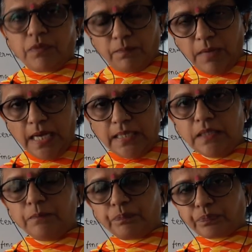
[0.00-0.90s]

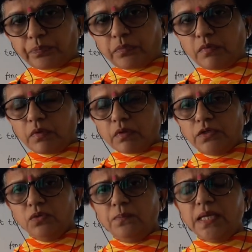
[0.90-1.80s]
By,
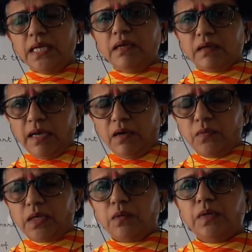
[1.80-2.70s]
you may
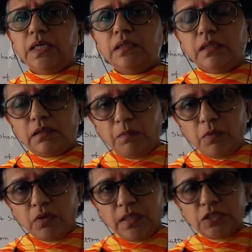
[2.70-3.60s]
have given the
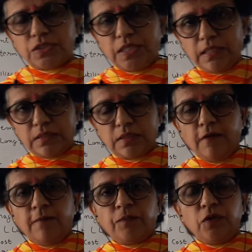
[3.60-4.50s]
bonus shares.
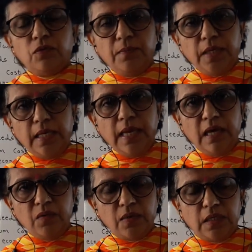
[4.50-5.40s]
You may
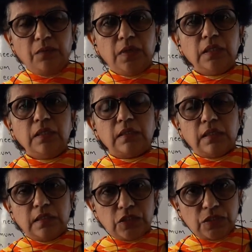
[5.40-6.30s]
have given
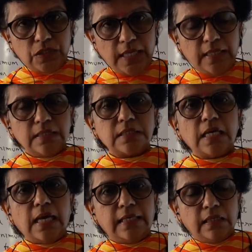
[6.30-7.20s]
the shares
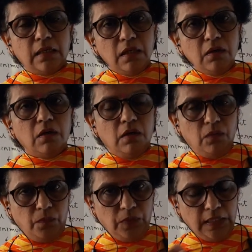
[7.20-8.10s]
at
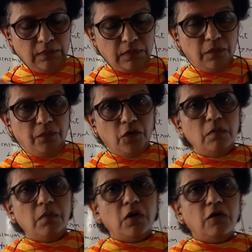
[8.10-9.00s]
a in the
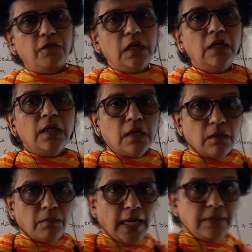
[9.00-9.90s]
form of a
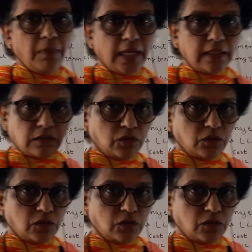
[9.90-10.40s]
buyback.